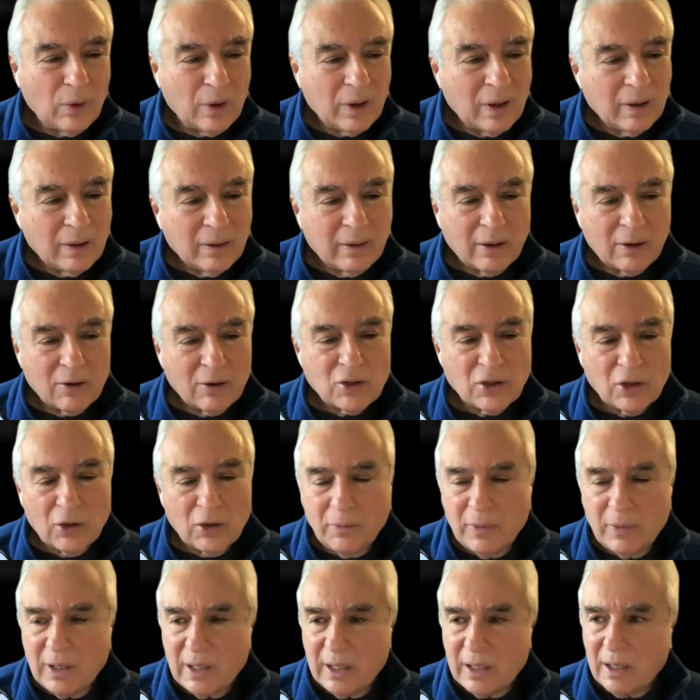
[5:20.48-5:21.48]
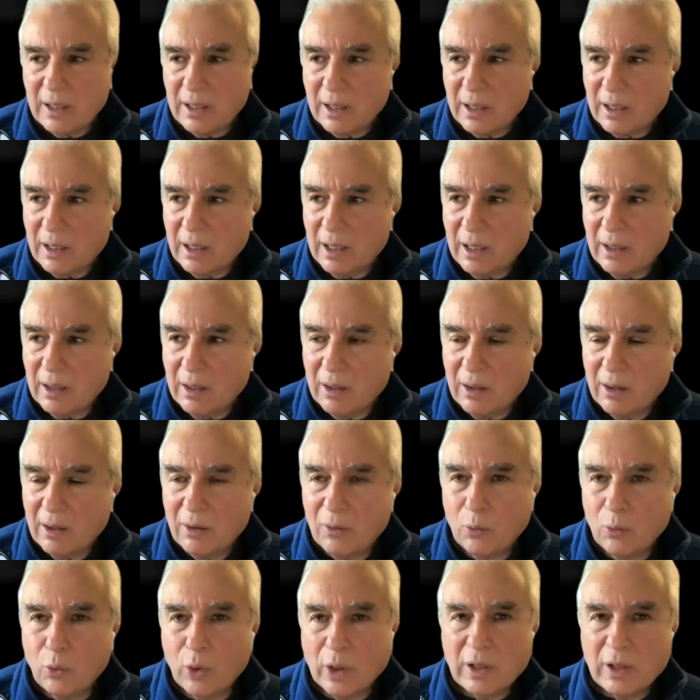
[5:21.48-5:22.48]
There's so many
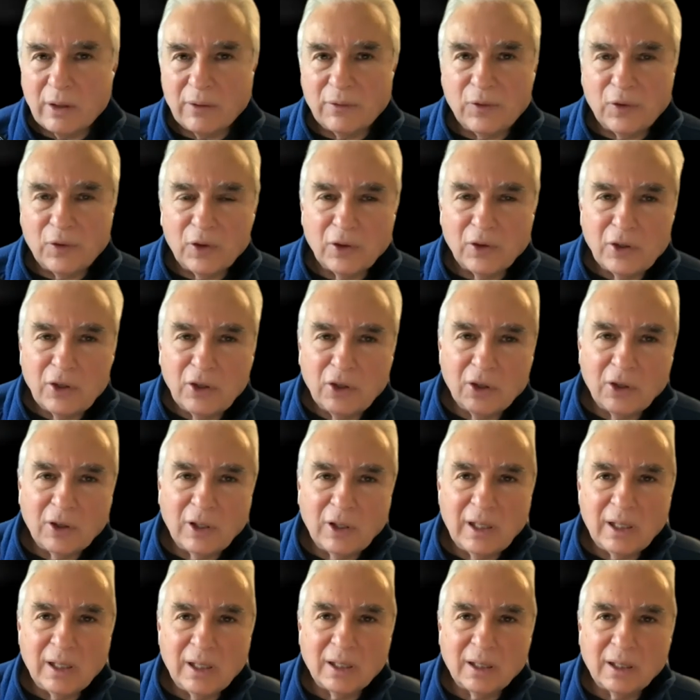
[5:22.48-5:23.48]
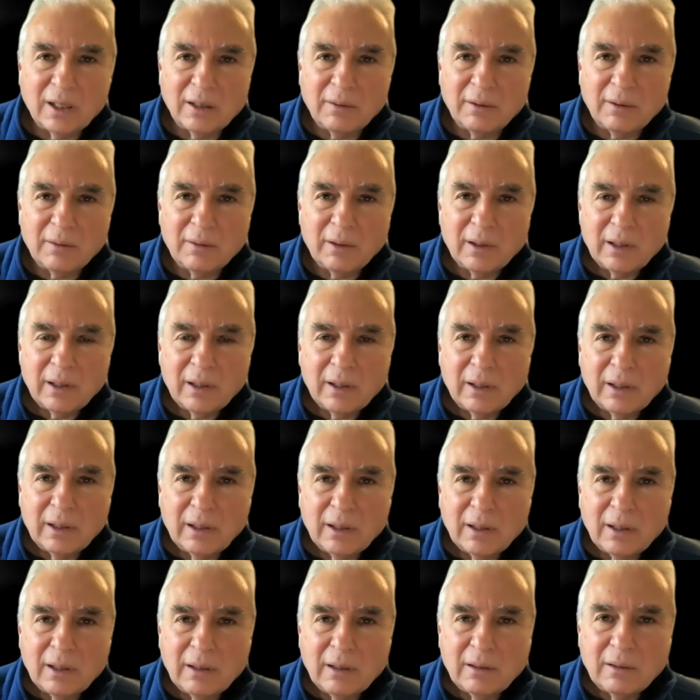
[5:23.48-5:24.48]
wonderful Jungian
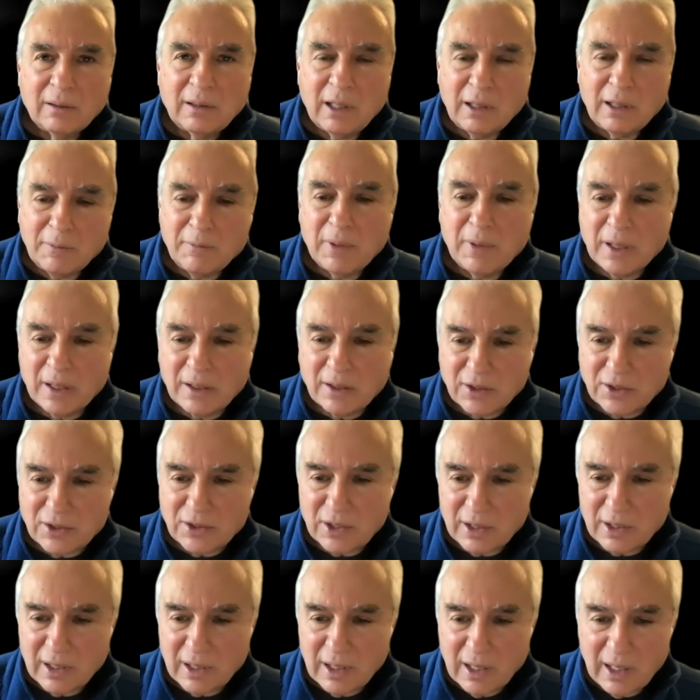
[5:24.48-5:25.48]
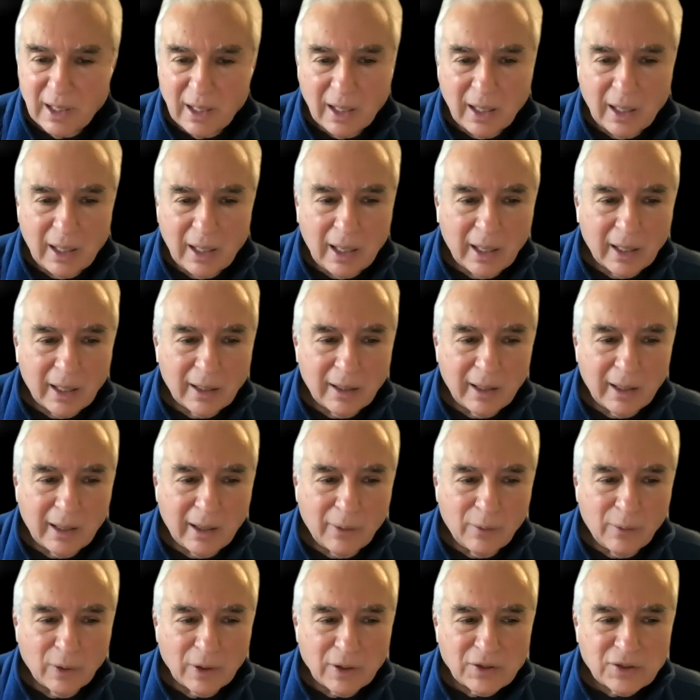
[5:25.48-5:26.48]
tidbits, and I
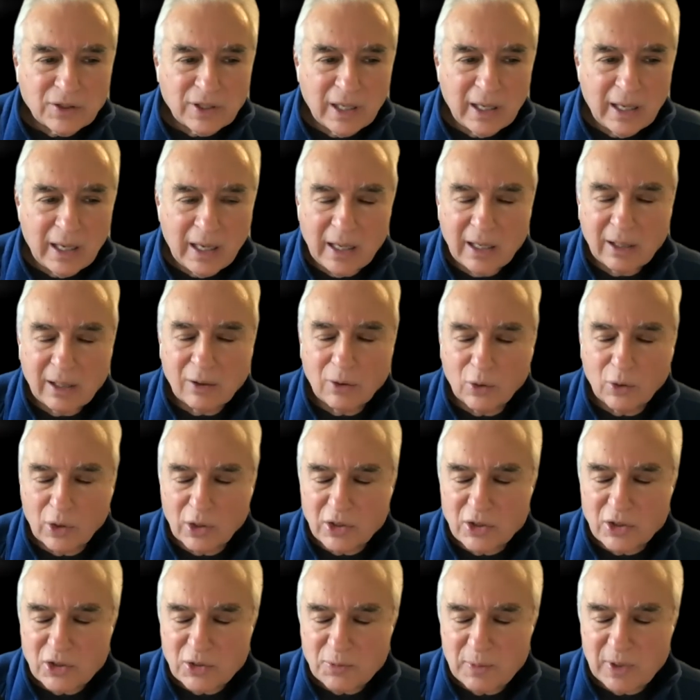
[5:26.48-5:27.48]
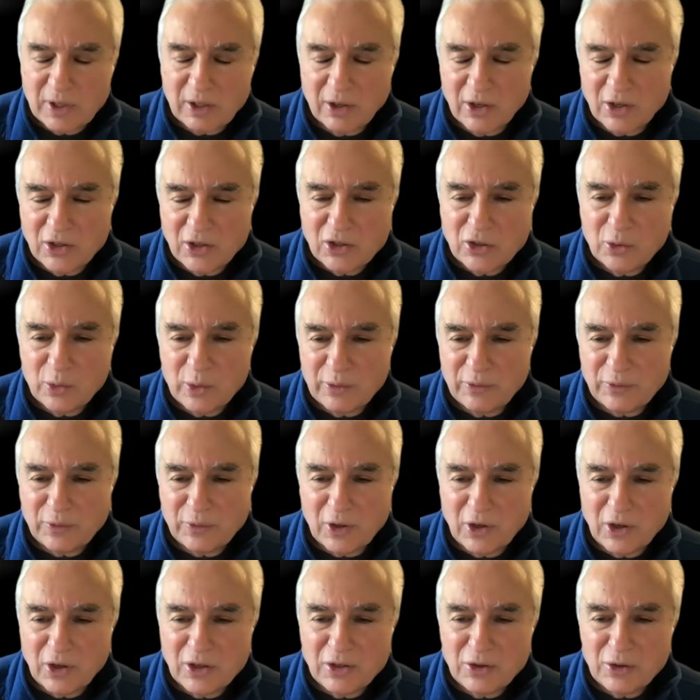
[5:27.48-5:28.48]
want to say acorns, because you
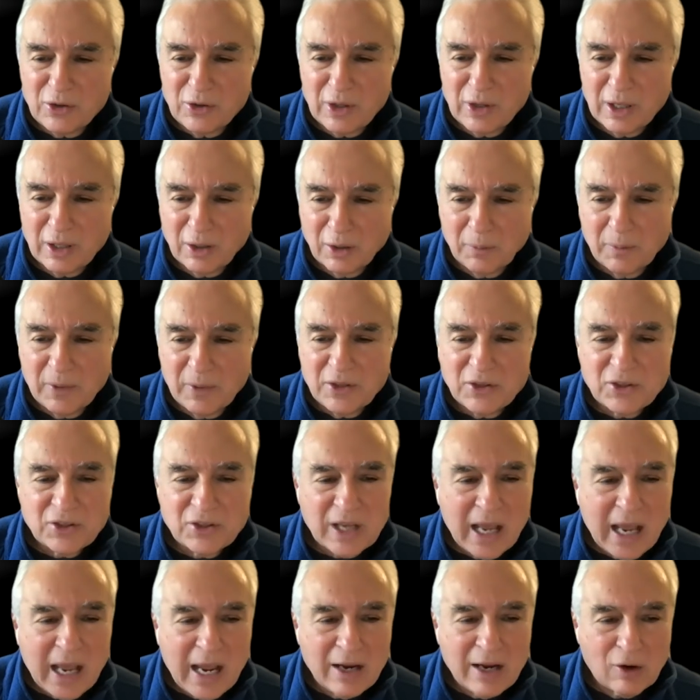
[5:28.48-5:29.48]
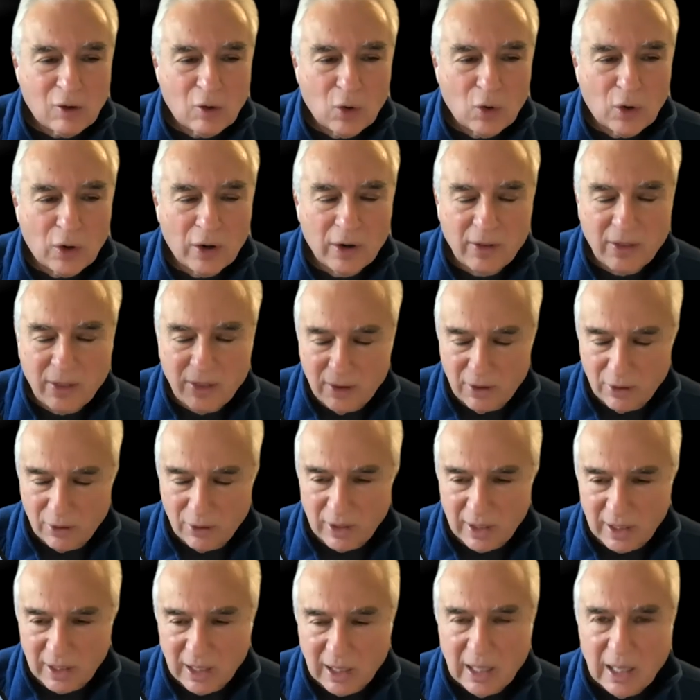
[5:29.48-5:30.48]
refer to Hillman's acorn
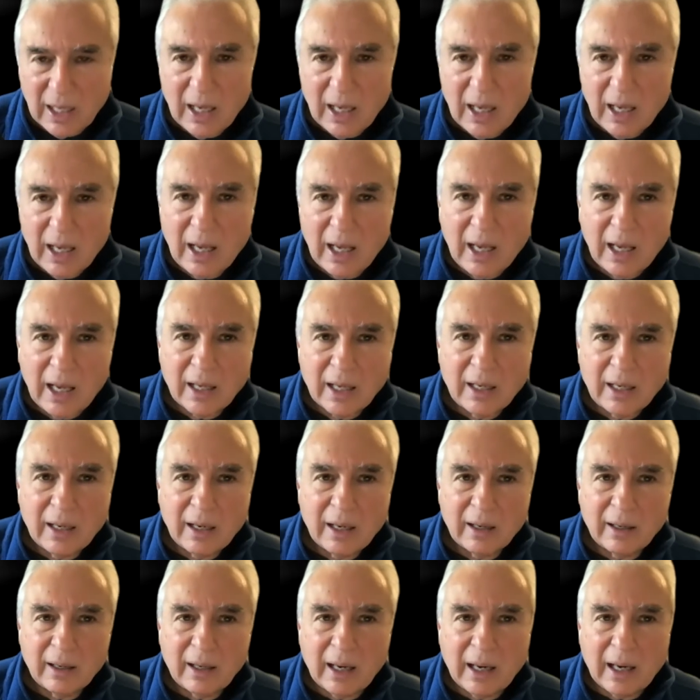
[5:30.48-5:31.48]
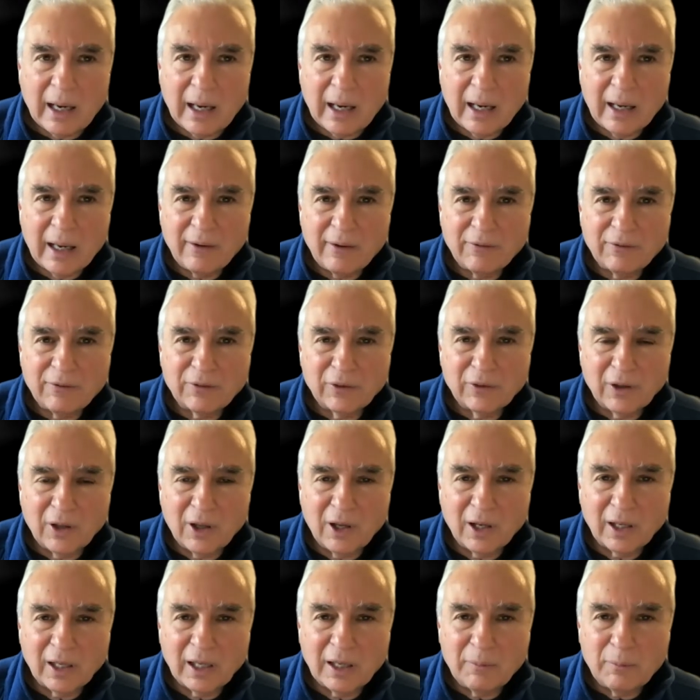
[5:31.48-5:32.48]
theory, and I've
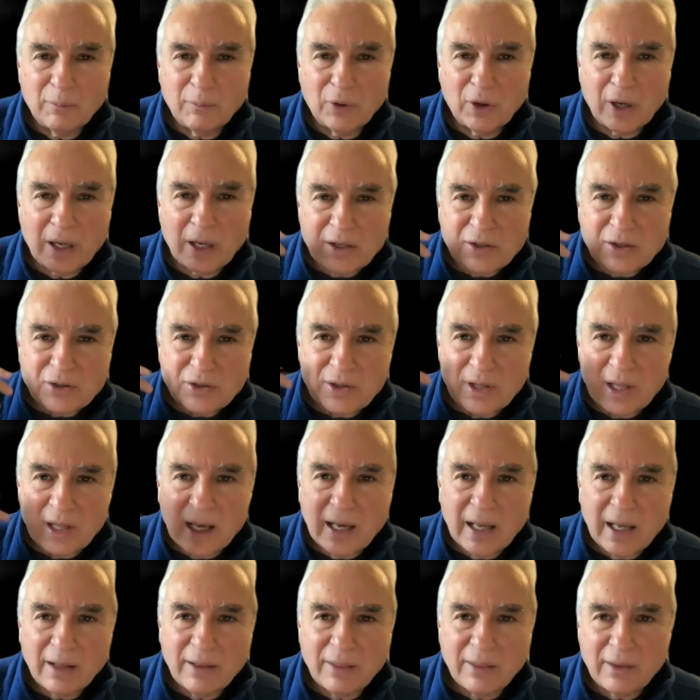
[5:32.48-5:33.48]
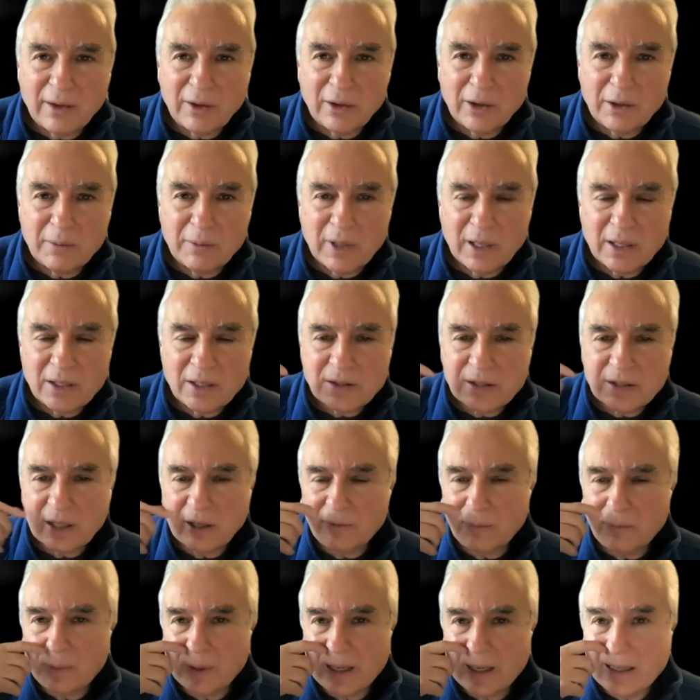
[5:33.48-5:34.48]
long embraced that theory
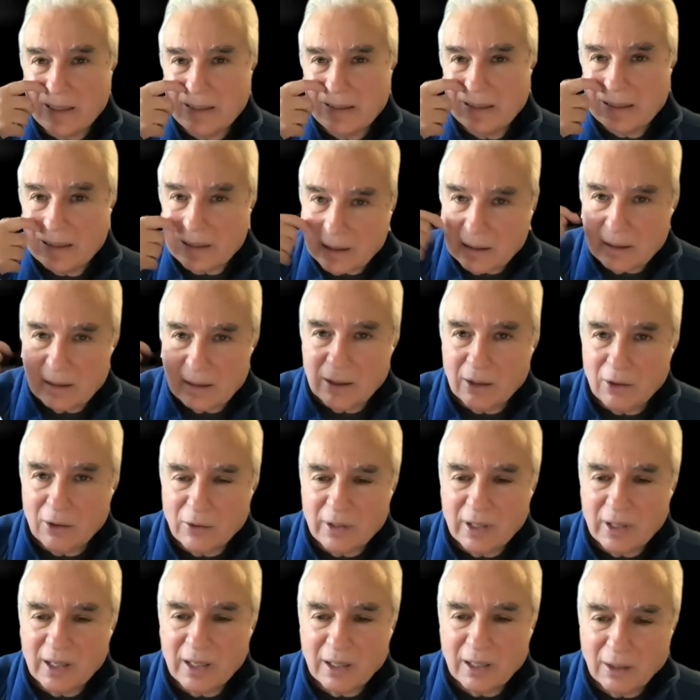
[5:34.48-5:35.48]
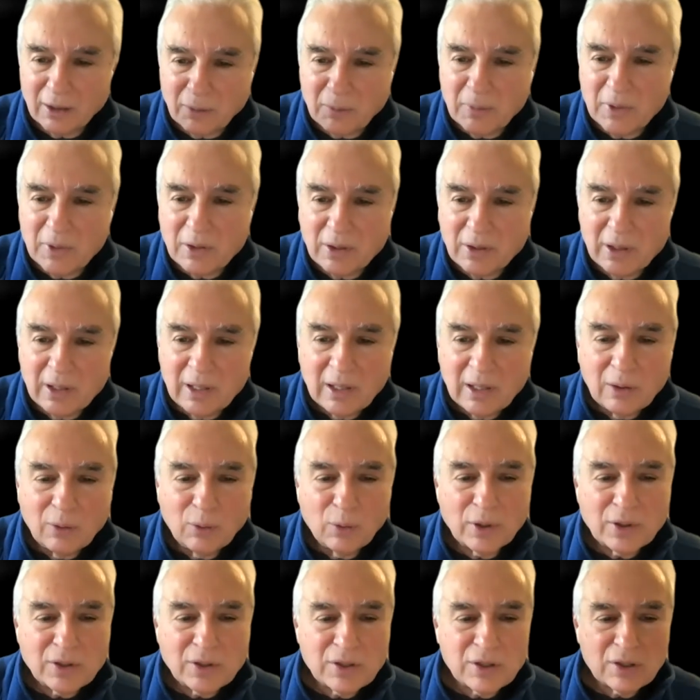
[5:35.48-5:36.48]
myself, but I didn't know that Hillman
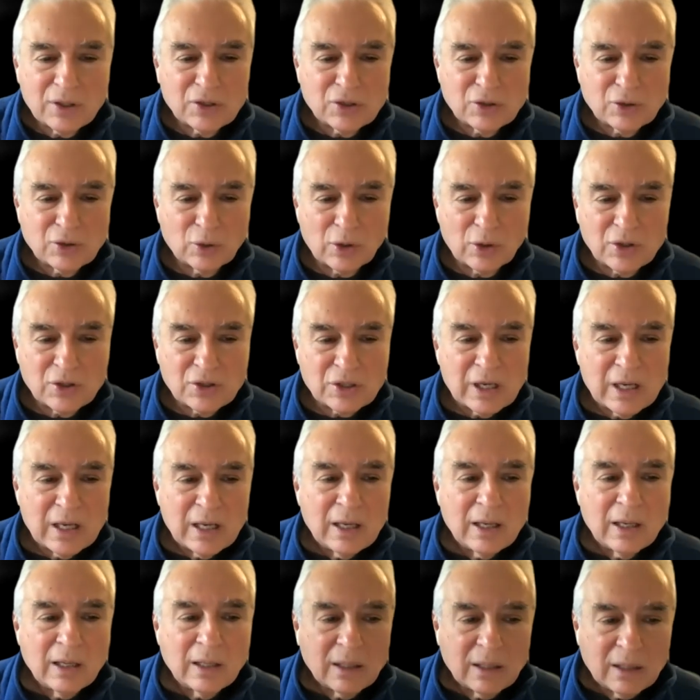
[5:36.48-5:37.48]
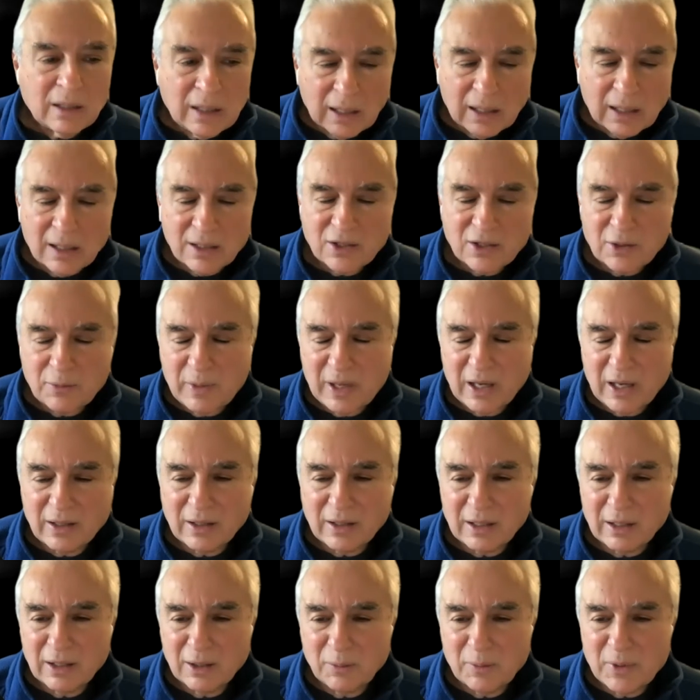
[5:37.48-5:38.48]
was the source. Tell us about
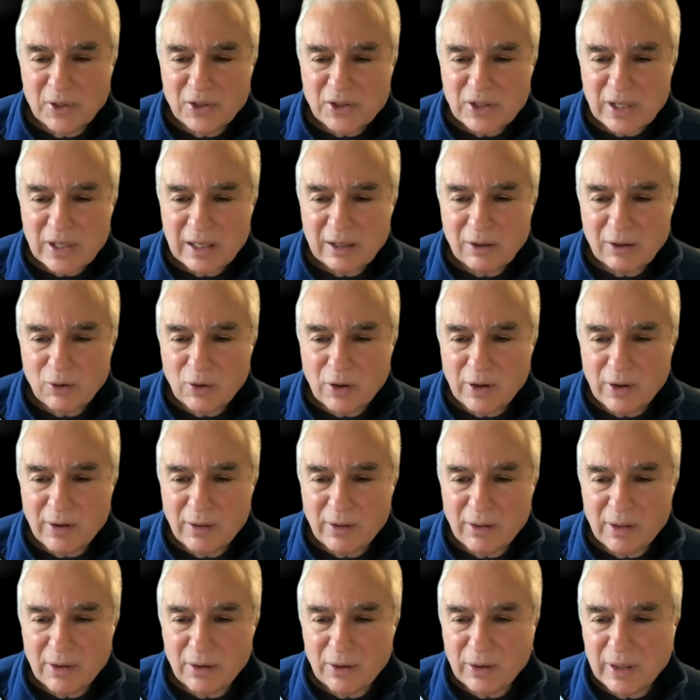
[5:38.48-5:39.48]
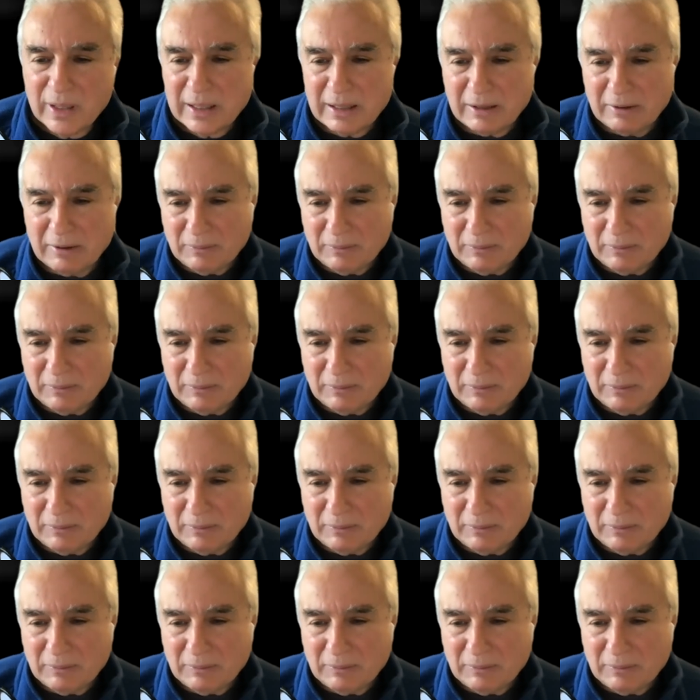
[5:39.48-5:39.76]
Hillman's acorn theory.